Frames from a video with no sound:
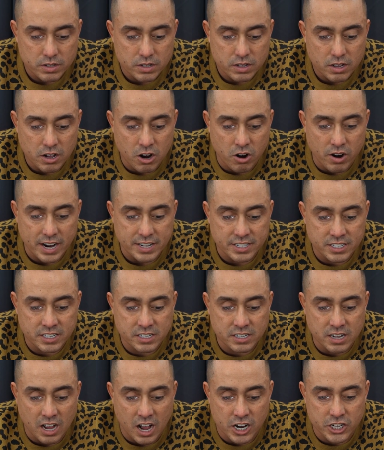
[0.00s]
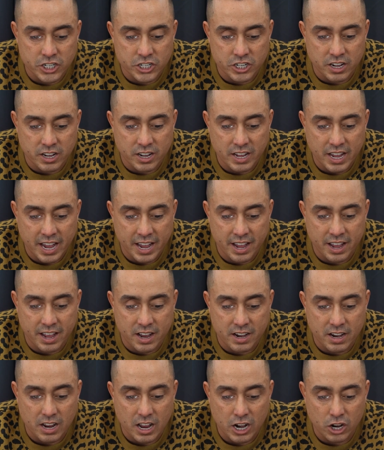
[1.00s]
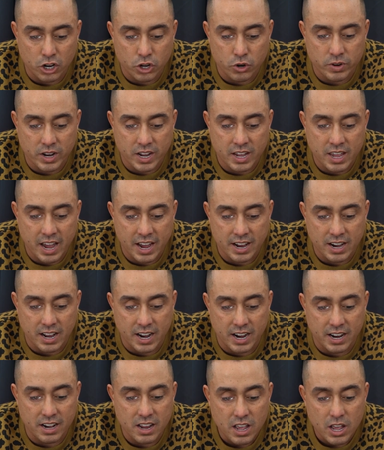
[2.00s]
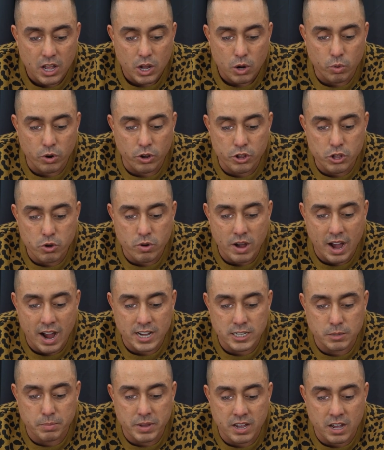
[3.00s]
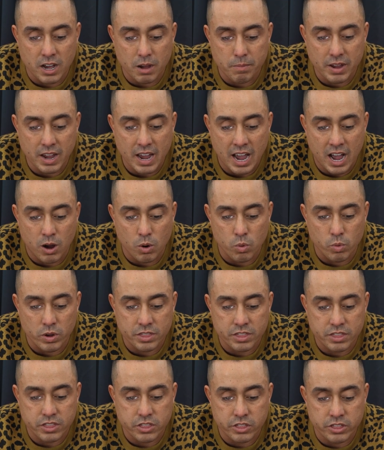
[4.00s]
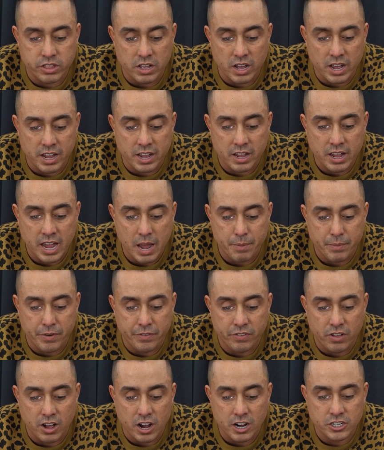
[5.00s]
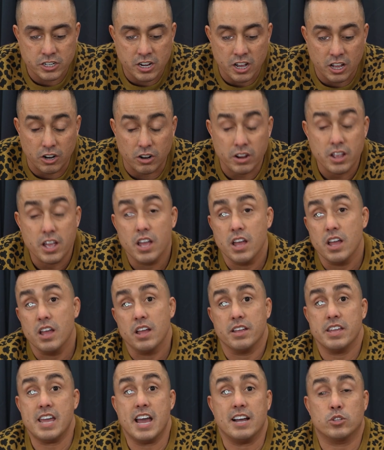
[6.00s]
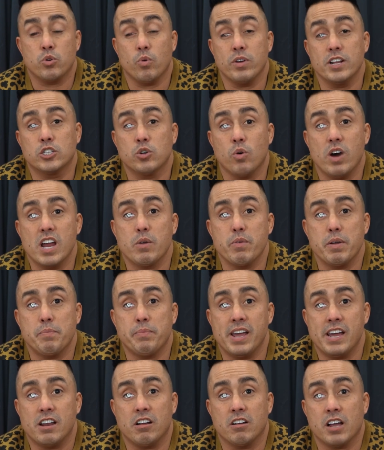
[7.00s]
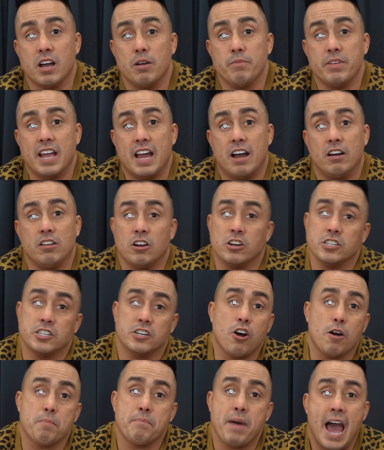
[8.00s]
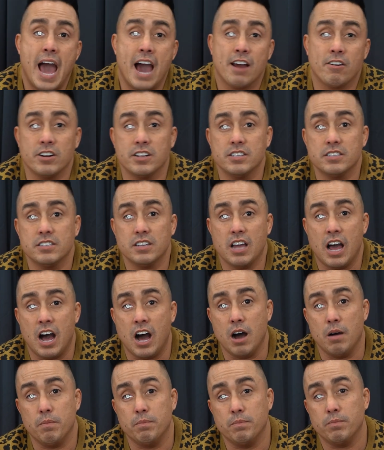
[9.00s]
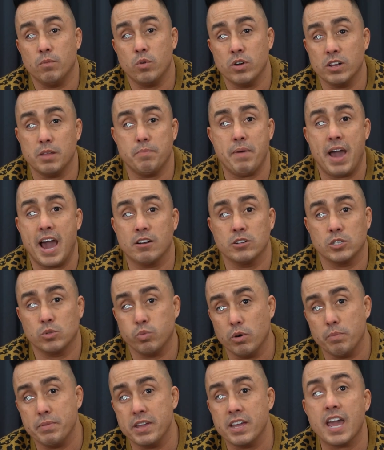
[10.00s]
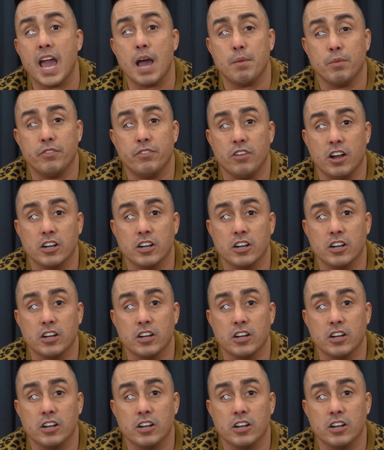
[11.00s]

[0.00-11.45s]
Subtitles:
All right, Sasha and Luna Canine. Will you guys be coming out with a camouflage color? Yeah, 2020, we plan on coming out, launching our patterns. One of the patterns will be camouflage